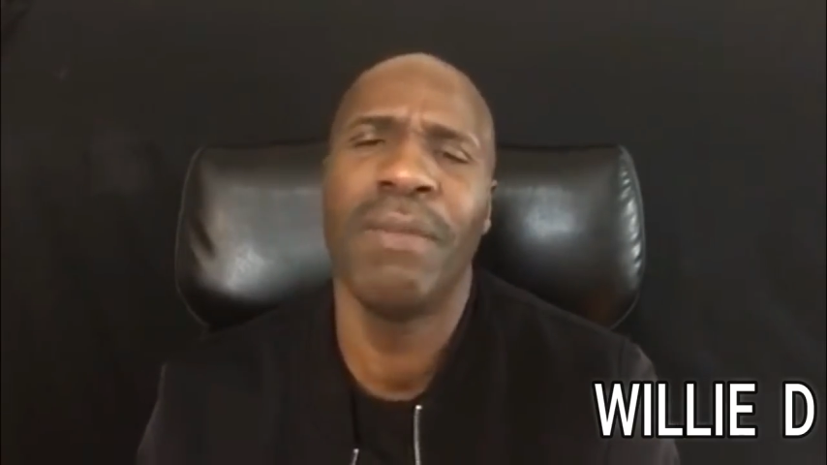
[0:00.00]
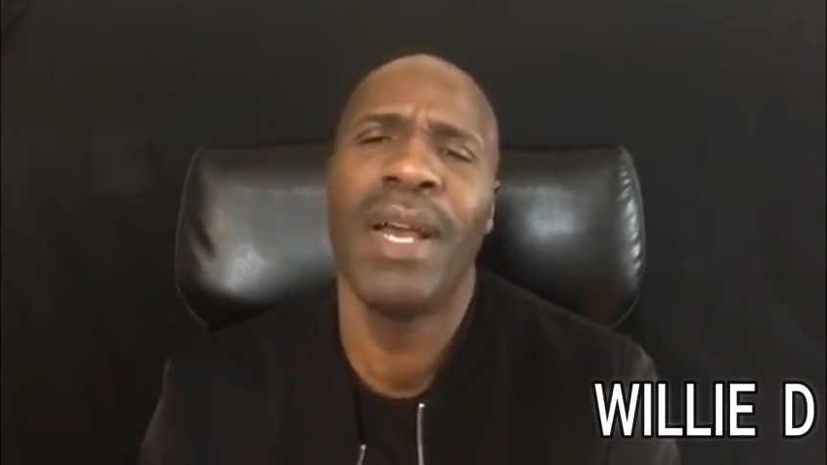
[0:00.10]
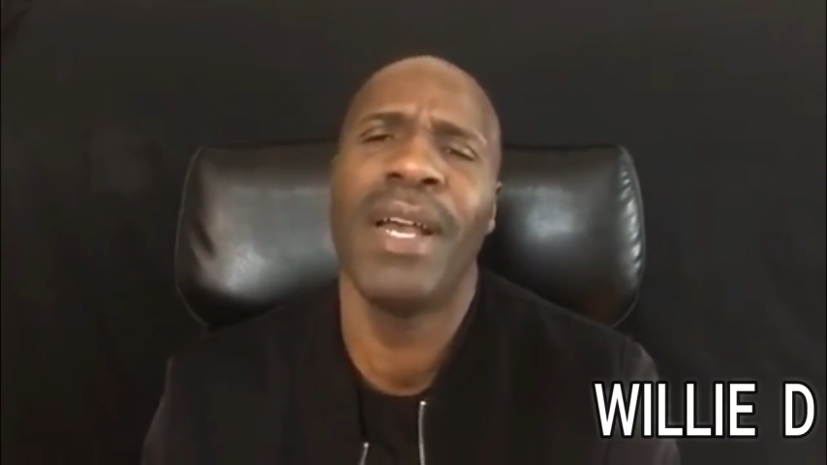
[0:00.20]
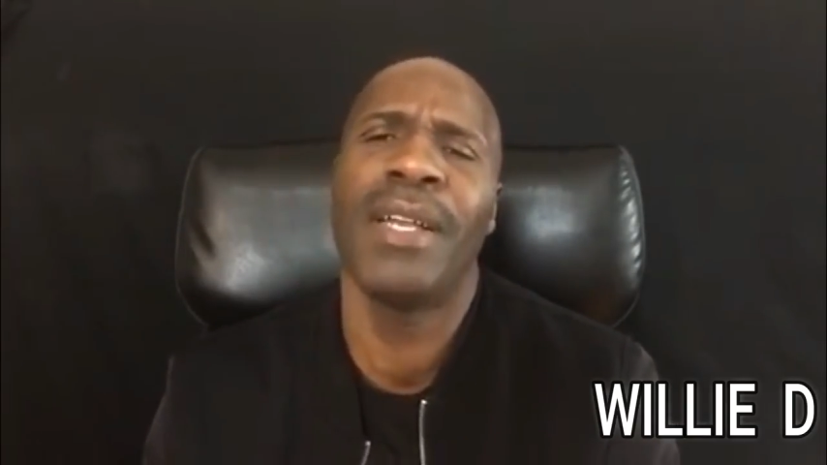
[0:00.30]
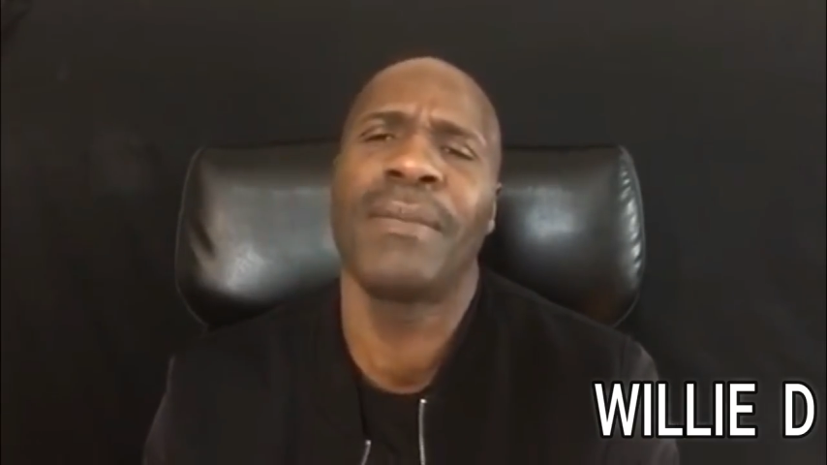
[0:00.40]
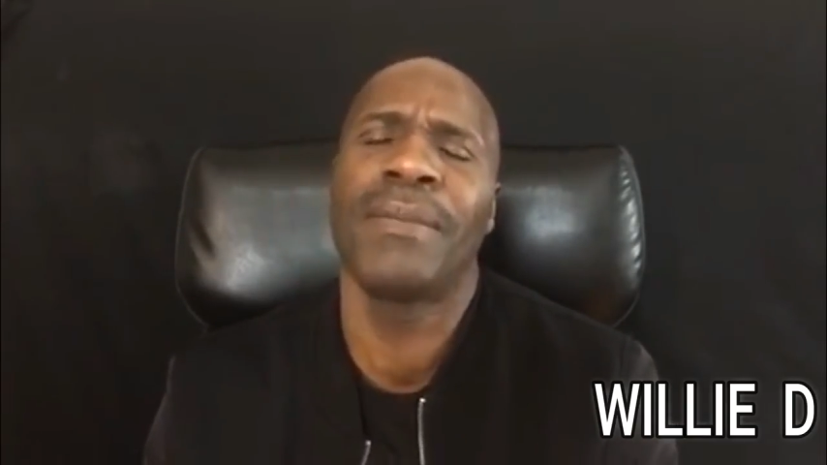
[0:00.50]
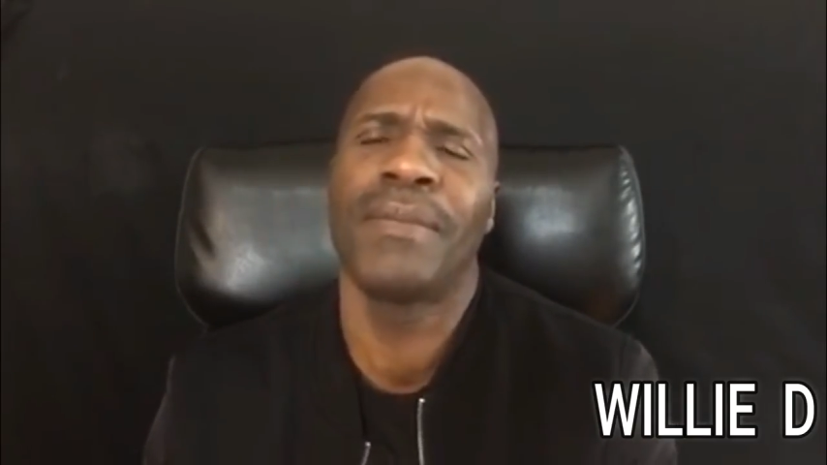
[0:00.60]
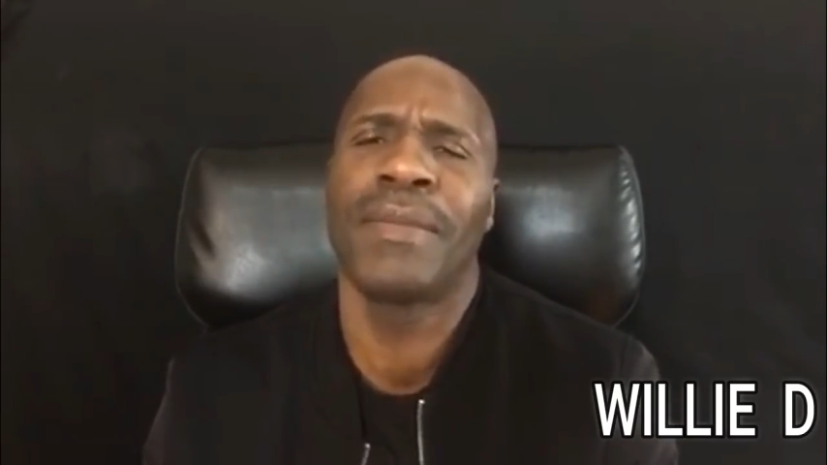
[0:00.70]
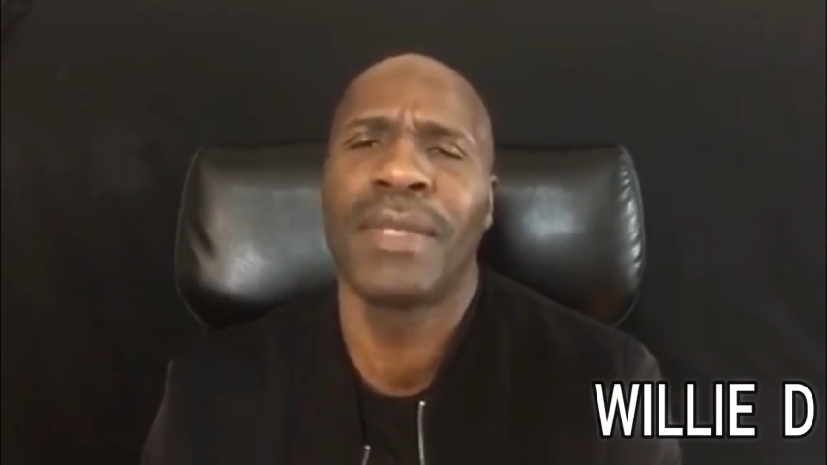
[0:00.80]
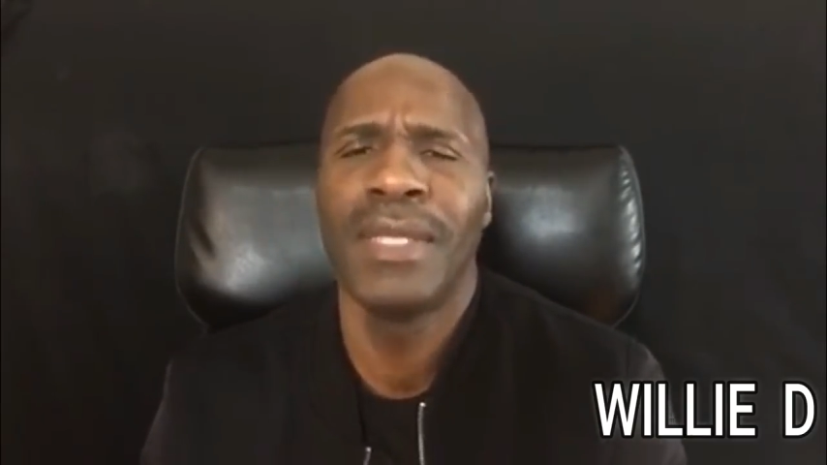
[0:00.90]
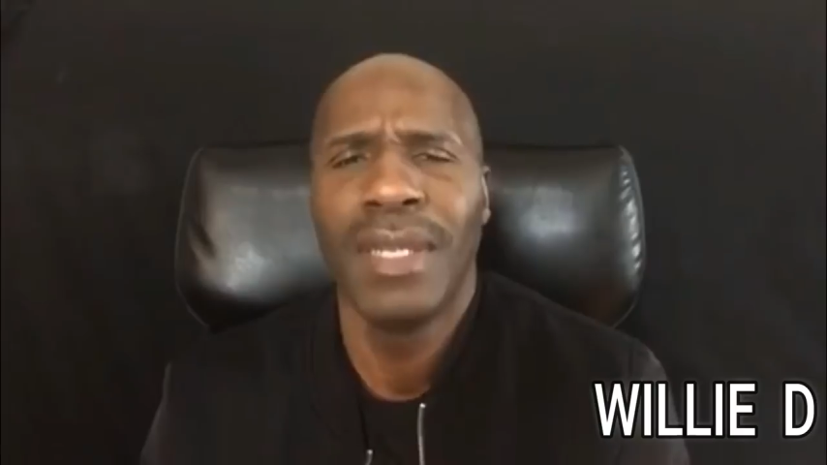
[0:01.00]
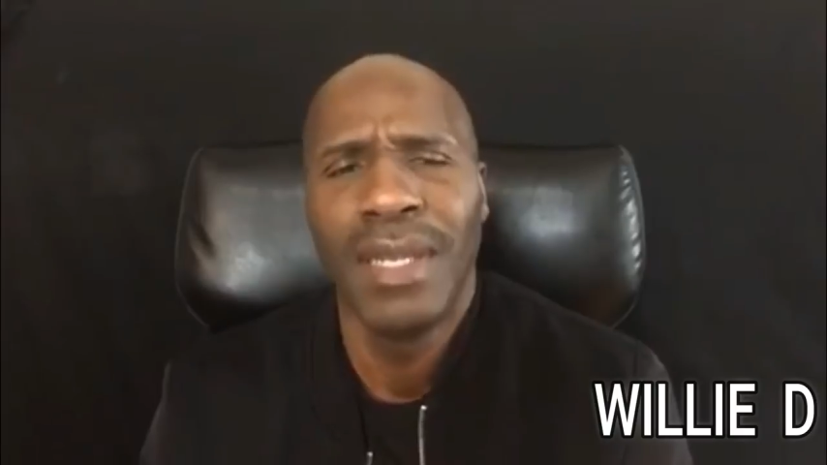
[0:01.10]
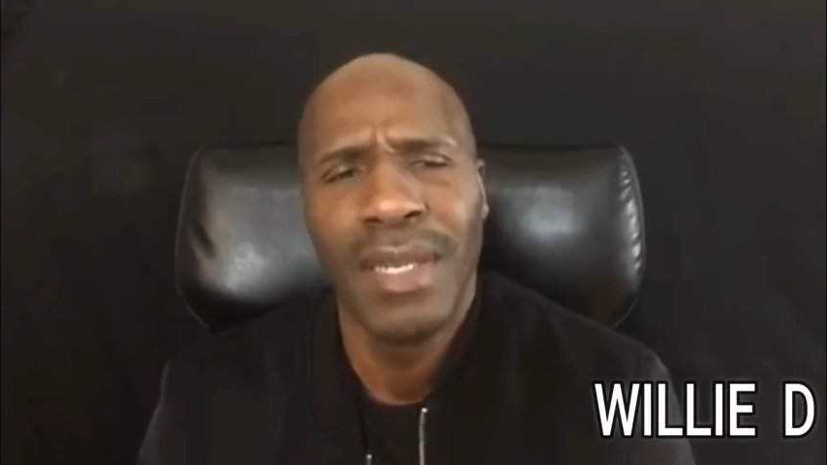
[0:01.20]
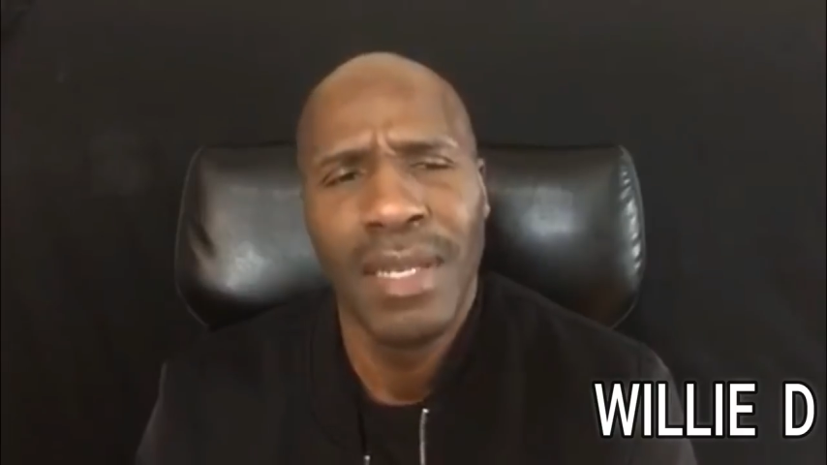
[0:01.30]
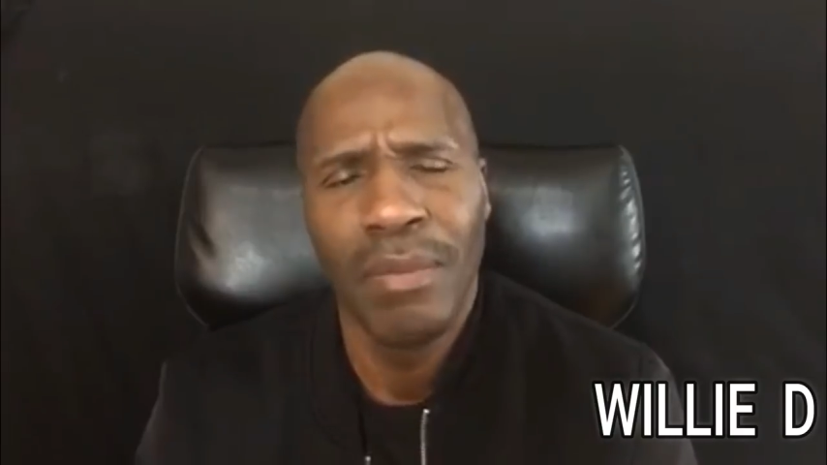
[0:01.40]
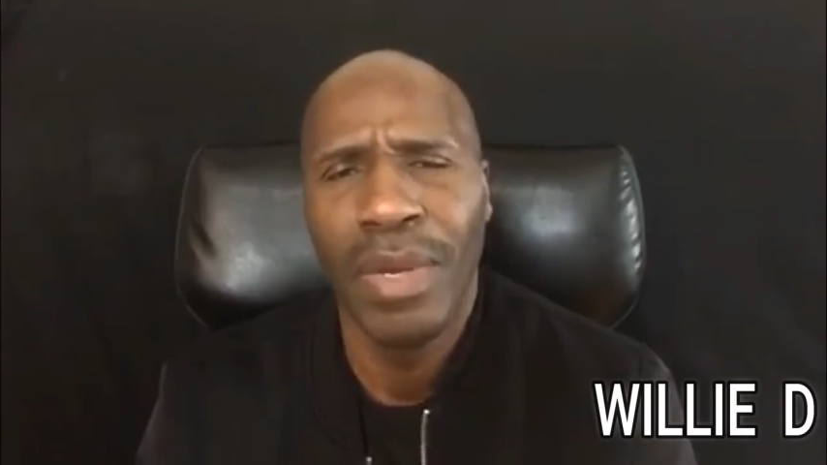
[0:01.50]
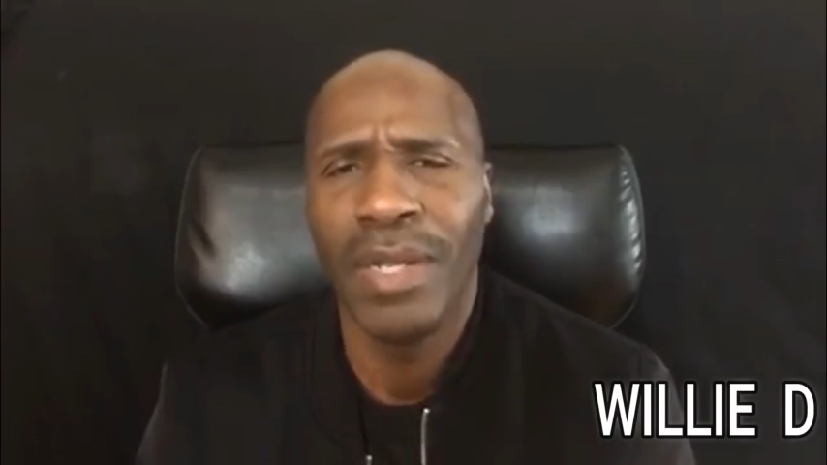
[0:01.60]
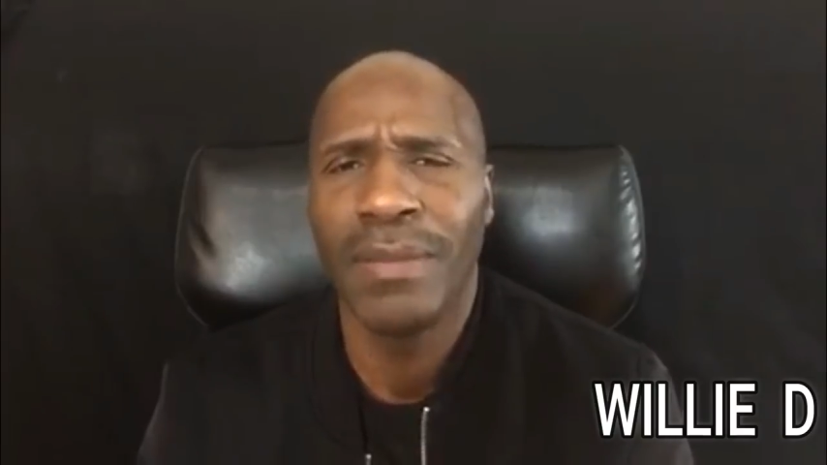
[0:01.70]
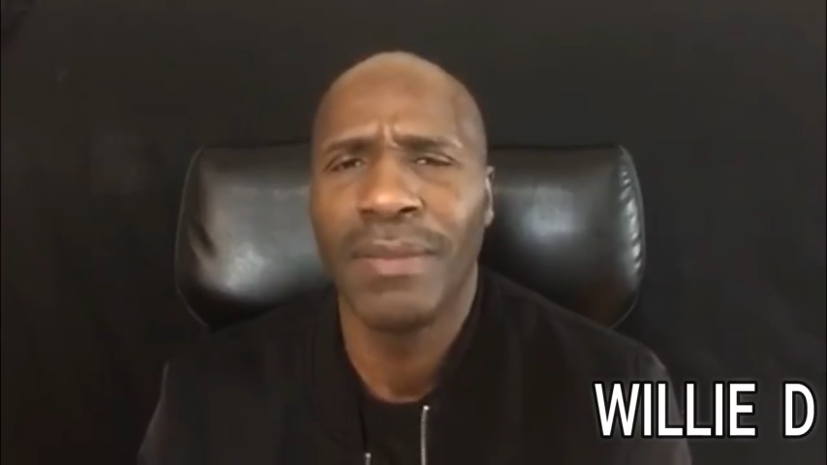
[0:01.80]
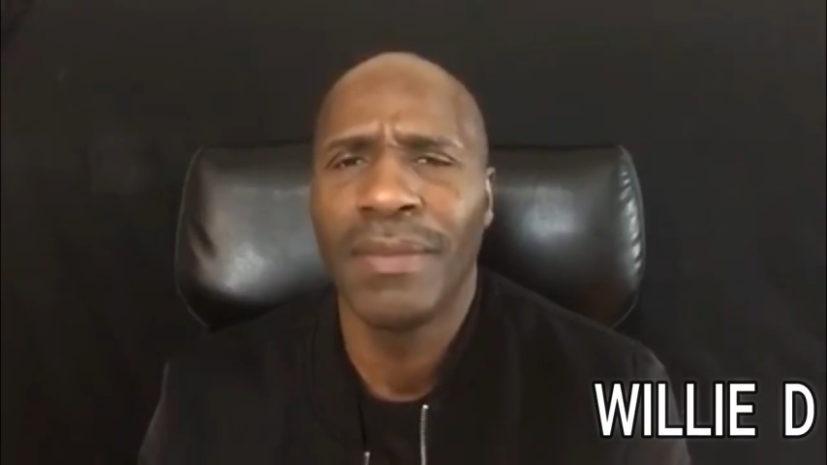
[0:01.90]
mine,
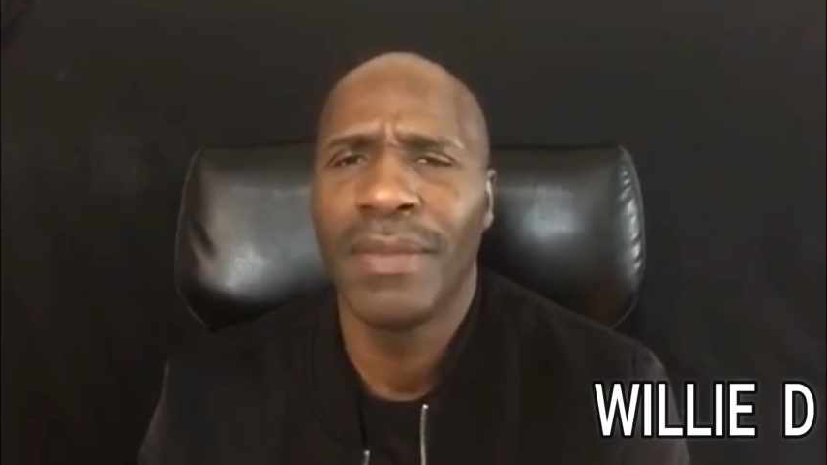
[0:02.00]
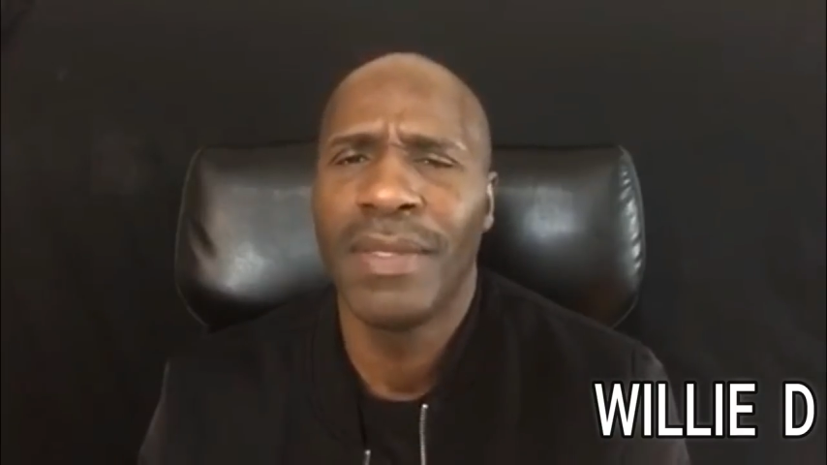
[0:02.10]
but